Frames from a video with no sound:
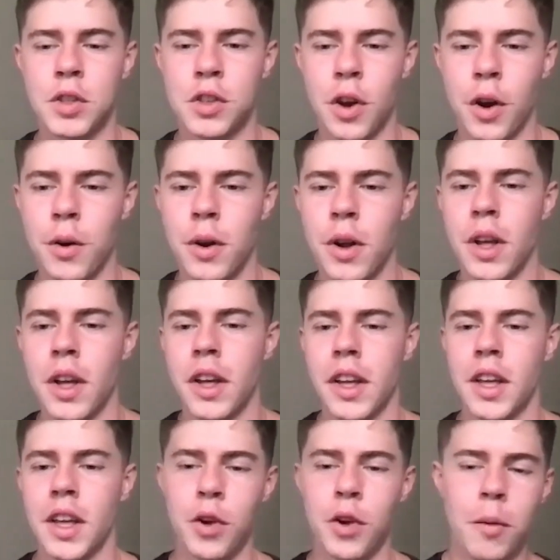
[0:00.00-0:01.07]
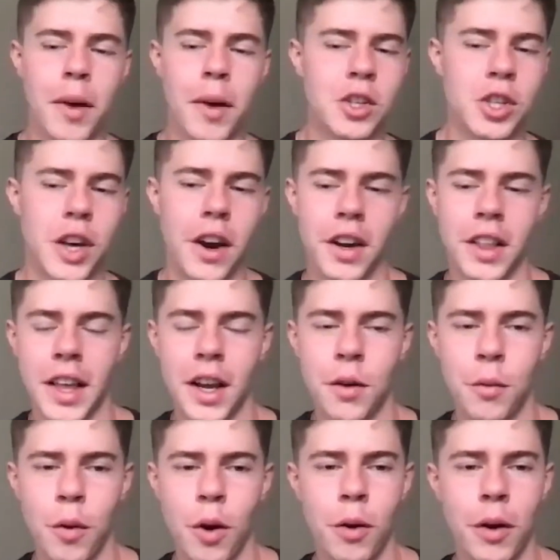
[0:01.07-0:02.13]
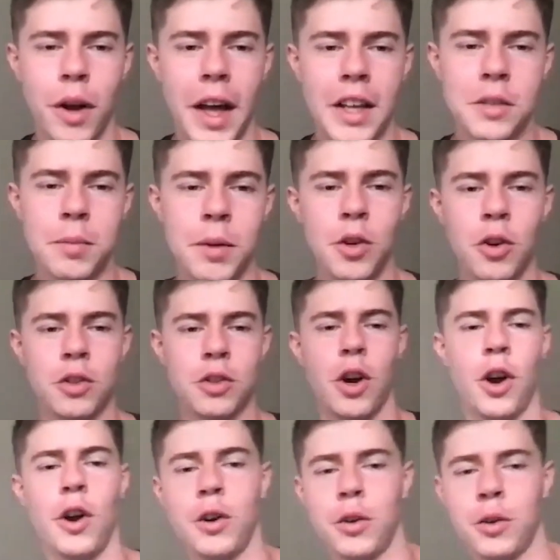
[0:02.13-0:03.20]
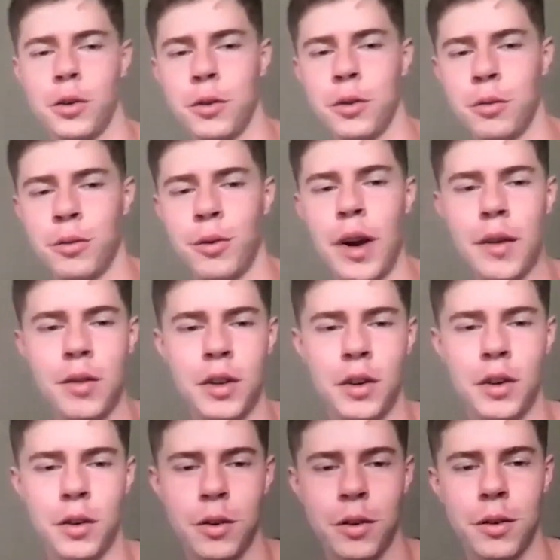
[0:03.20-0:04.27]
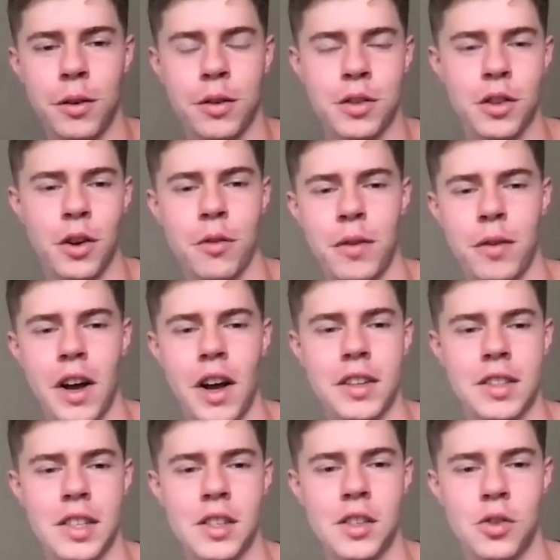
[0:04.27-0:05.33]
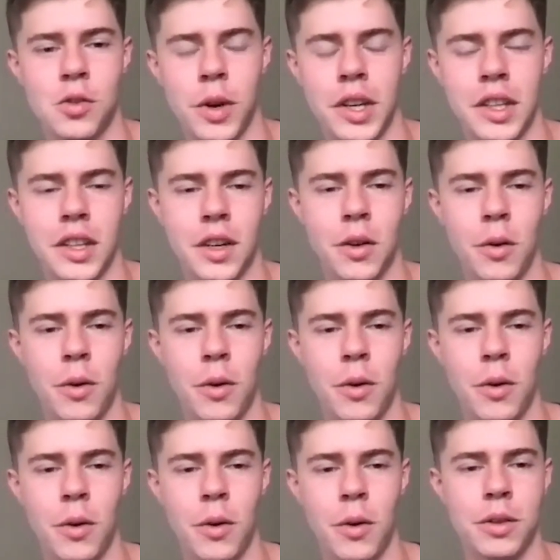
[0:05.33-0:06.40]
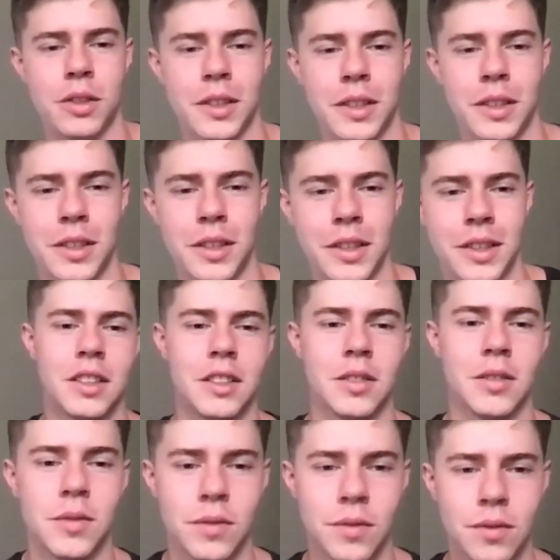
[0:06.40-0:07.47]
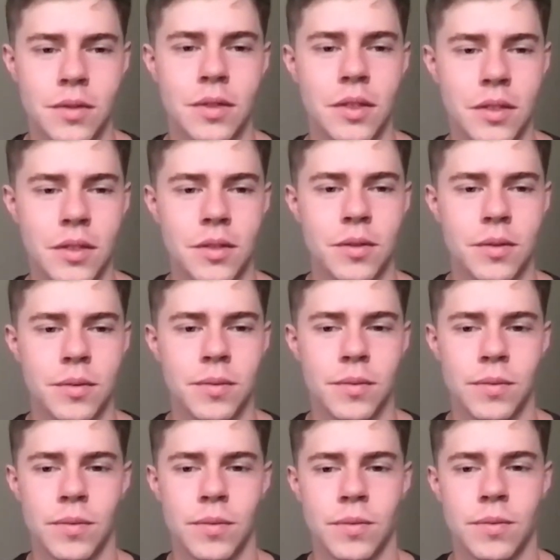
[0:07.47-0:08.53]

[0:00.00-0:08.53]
so if you don't mind sharing, like what has been your total revenue so far since joining the course? It's like this year